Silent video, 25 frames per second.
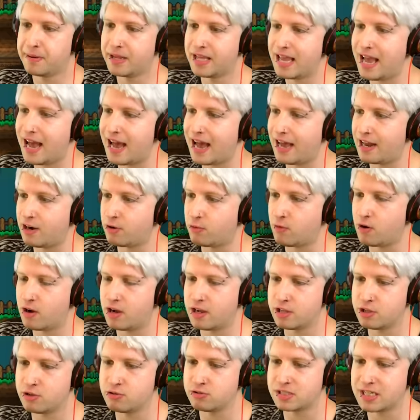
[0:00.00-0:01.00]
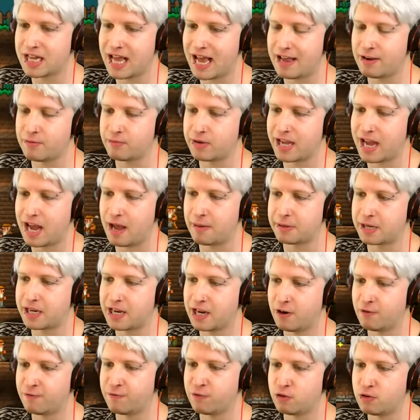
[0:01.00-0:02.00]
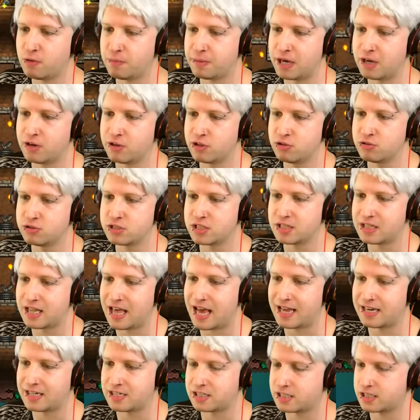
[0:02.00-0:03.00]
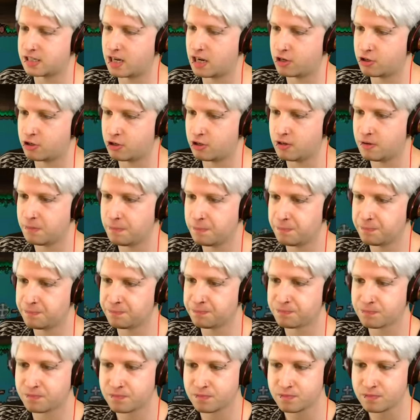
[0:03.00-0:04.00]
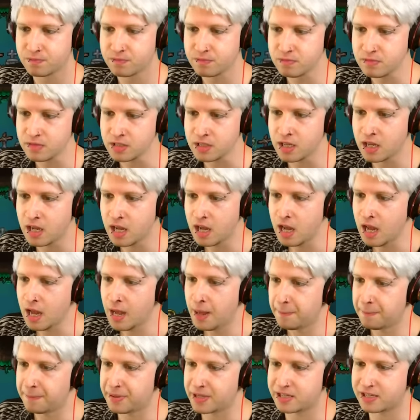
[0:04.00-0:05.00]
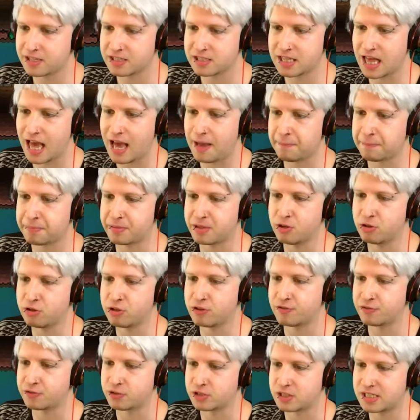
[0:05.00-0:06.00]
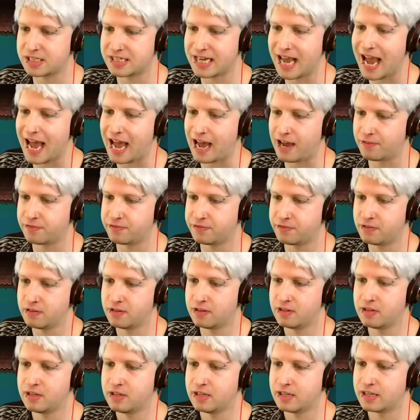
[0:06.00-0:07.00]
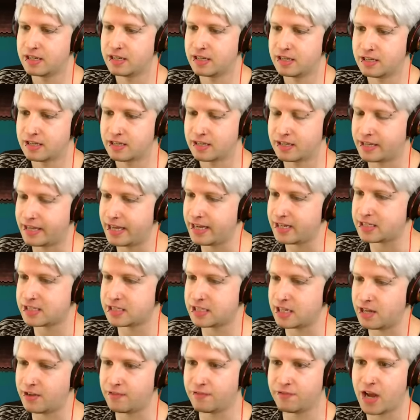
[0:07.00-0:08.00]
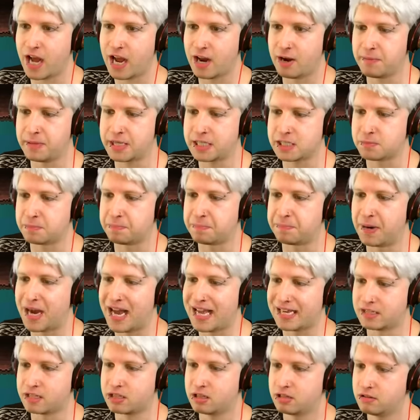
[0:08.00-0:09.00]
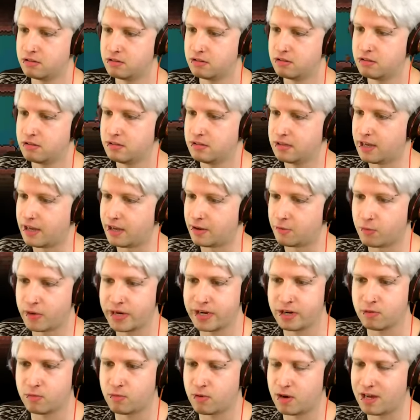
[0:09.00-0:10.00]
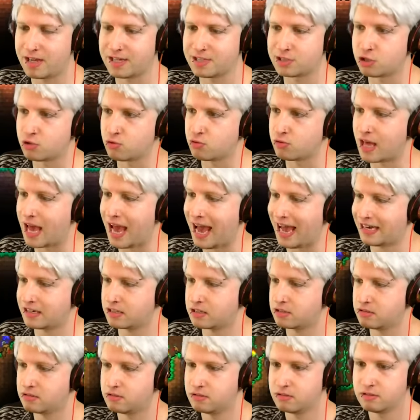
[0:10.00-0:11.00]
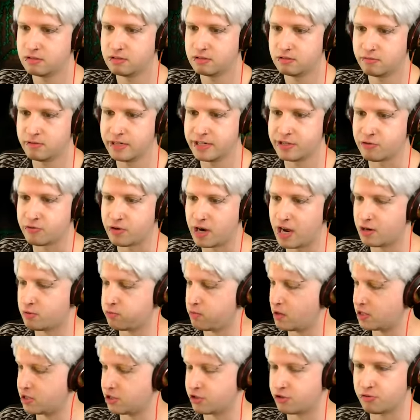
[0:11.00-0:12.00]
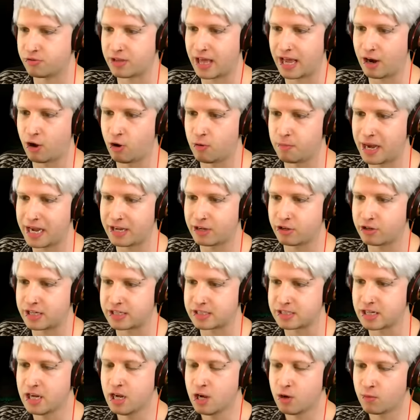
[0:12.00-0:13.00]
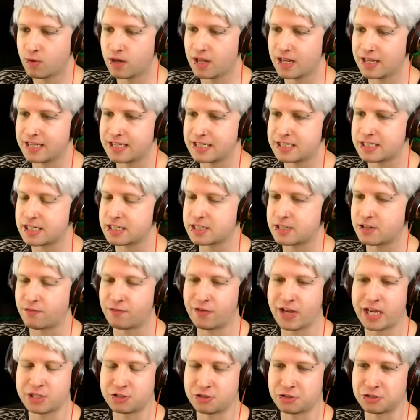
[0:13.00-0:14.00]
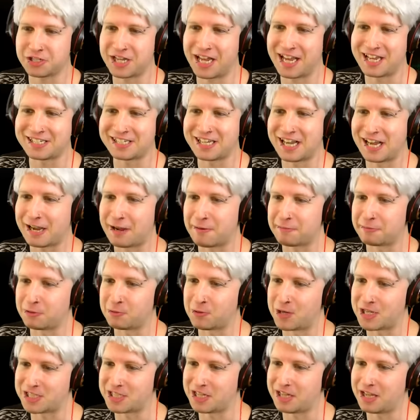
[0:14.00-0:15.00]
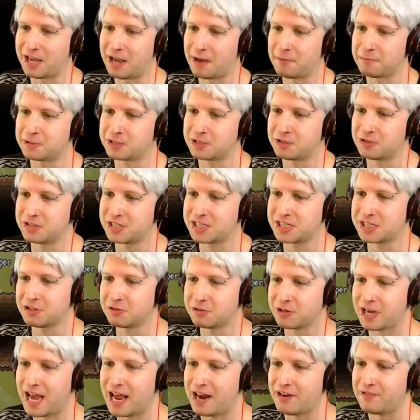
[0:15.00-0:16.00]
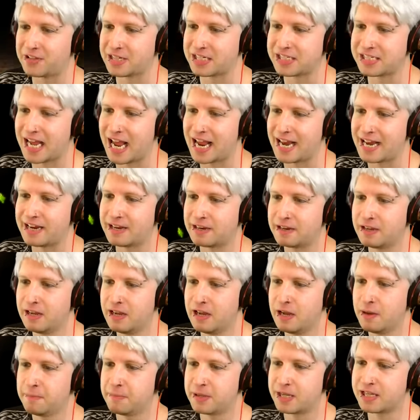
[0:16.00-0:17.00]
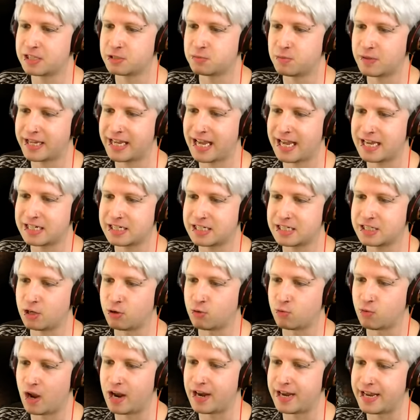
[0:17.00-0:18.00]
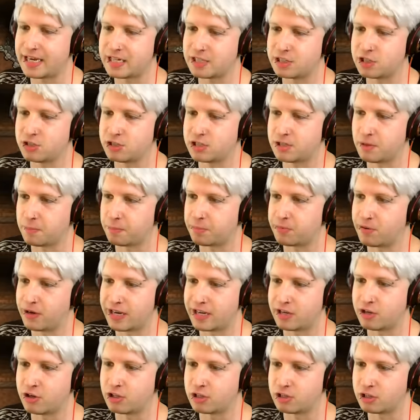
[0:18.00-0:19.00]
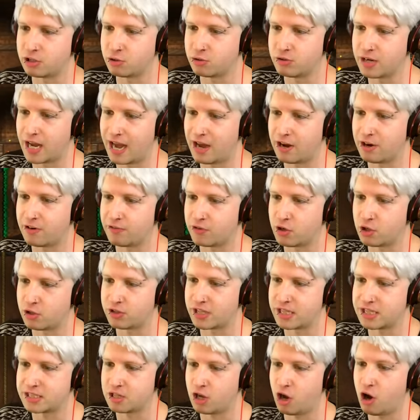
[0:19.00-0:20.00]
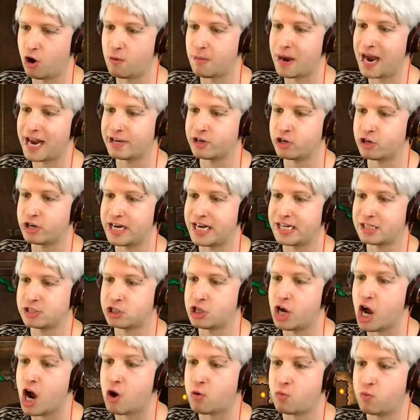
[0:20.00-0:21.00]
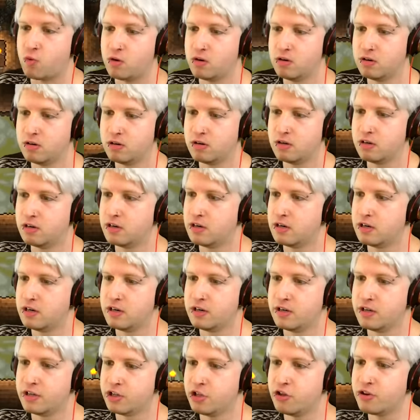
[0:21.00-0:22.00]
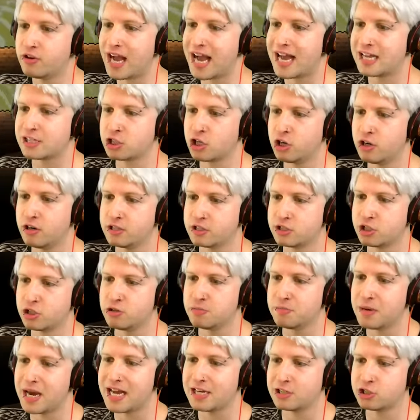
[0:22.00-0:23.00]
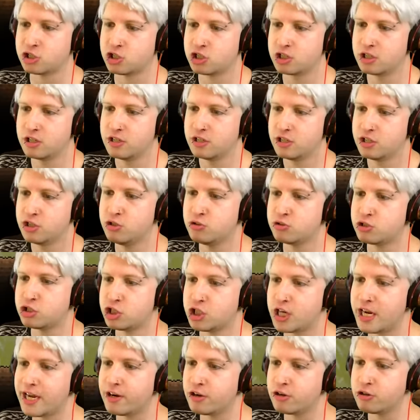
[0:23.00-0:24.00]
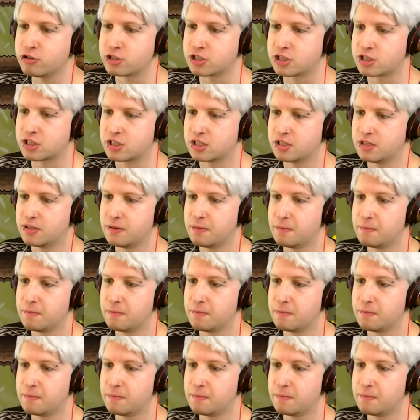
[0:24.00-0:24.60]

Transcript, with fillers: But yeah, I don't want to use that. We gotta be careful about using that sucker, because that beautiful staff kicks the environment's butt, and we don't want to do that. We do not want to do that. Oh my goodness. Well, at least this invasion's gonna take up the rest of the episode. It's still kind of exciting, because we can still run into some pretty good loot out of all this. Oh my goodness, no! You guys hurt too much! You cheaters!